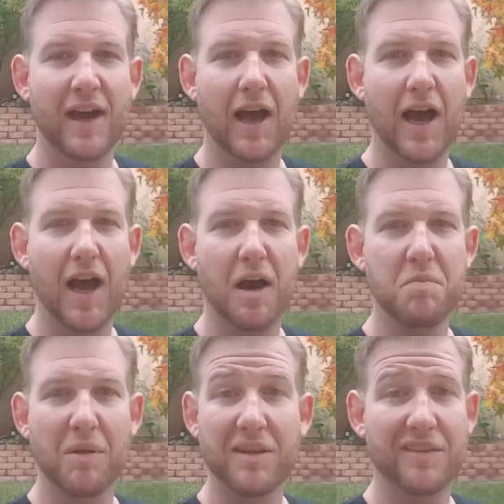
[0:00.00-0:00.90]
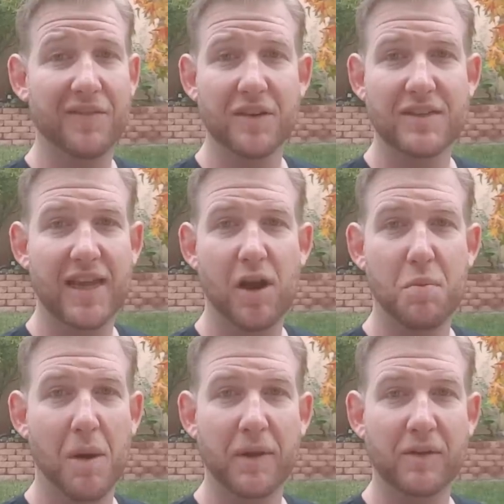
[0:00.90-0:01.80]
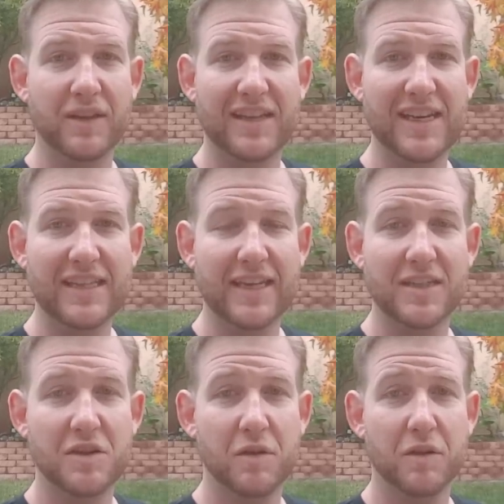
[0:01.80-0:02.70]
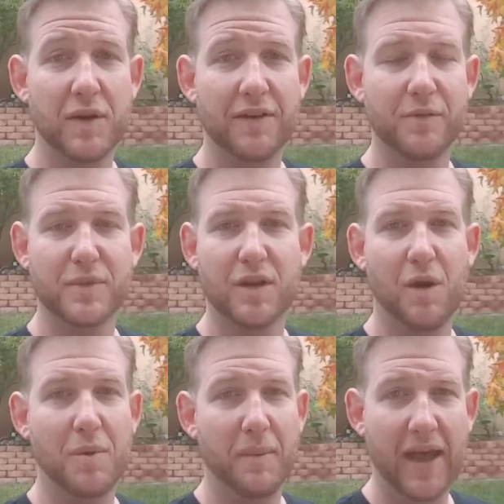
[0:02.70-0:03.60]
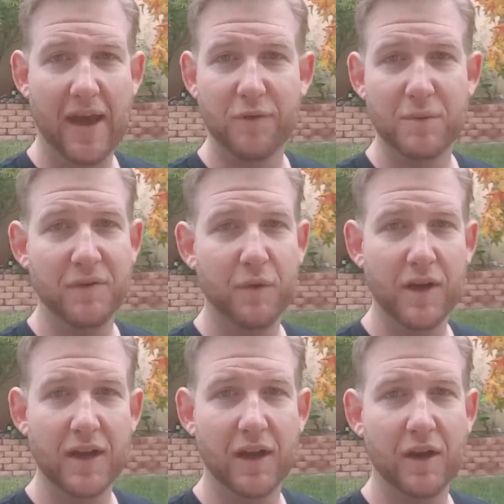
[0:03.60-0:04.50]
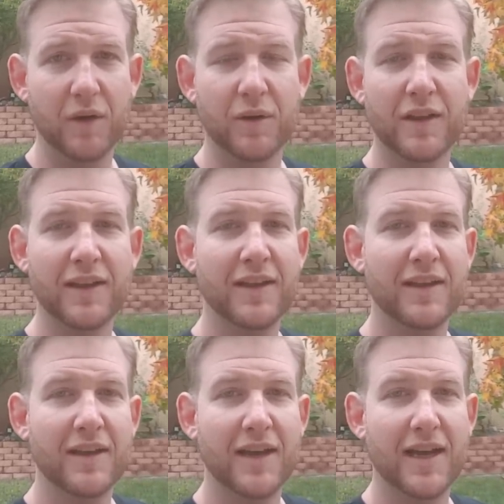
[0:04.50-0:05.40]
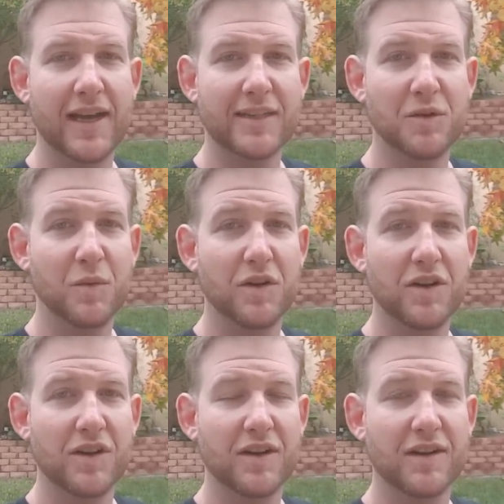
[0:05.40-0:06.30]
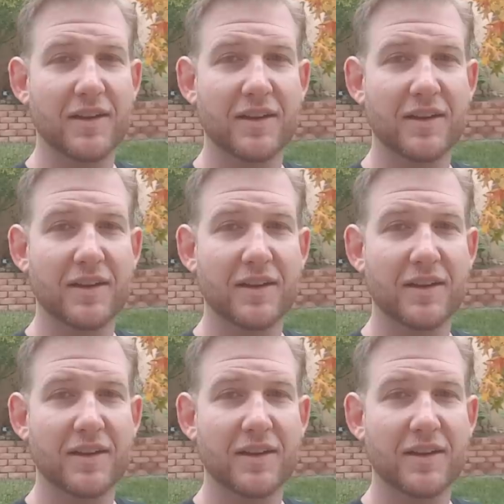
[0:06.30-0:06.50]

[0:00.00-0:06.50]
Uh, probably the first day I'll probably only need like two or three of them, so I'll probably have one before I go uh, to work.